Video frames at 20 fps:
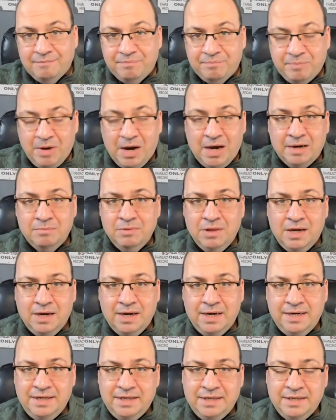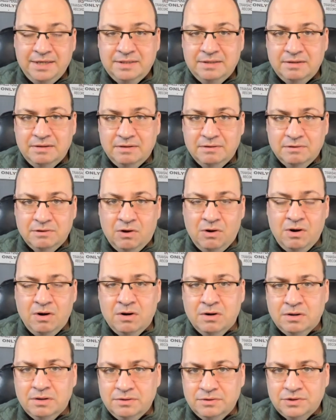Bottom line is
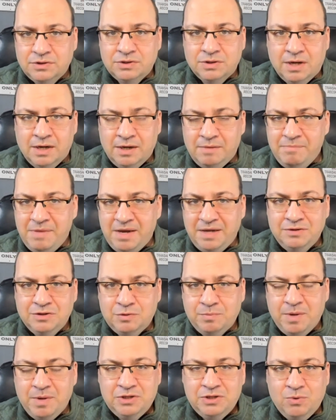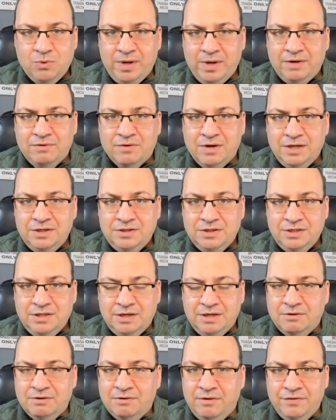long uh, maiden special weight races
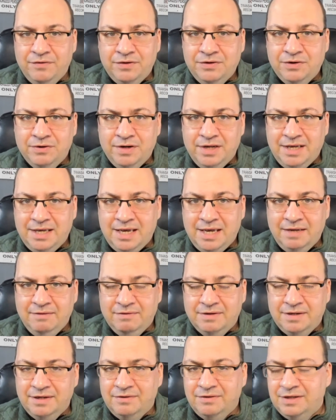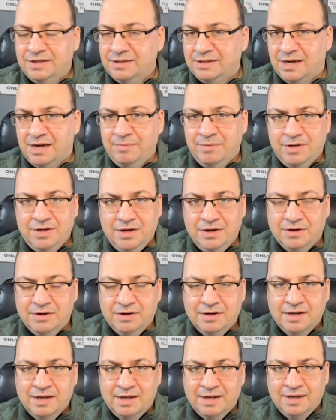here on the dirt at Keeneland in this time of year
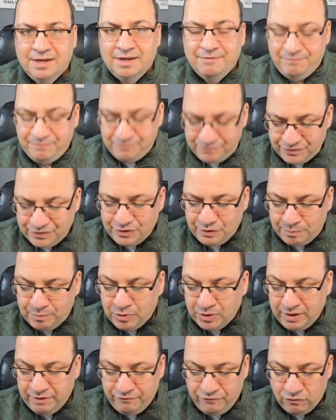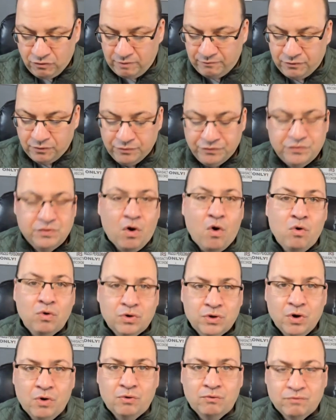they're pretty formful. Don't
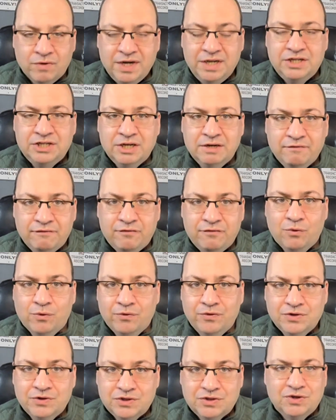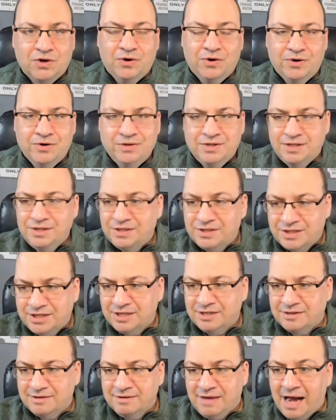go reaching for the stars. It's
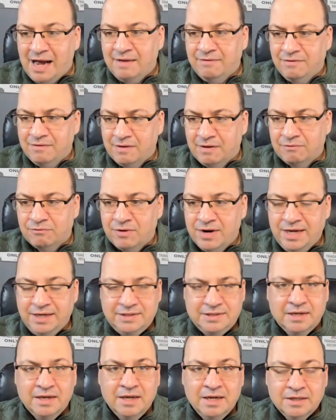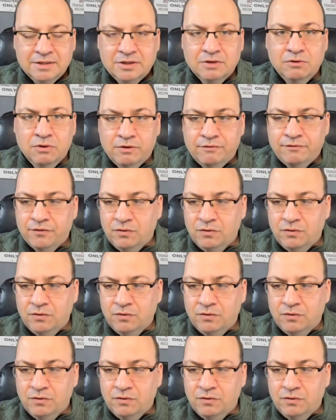just not a race to look for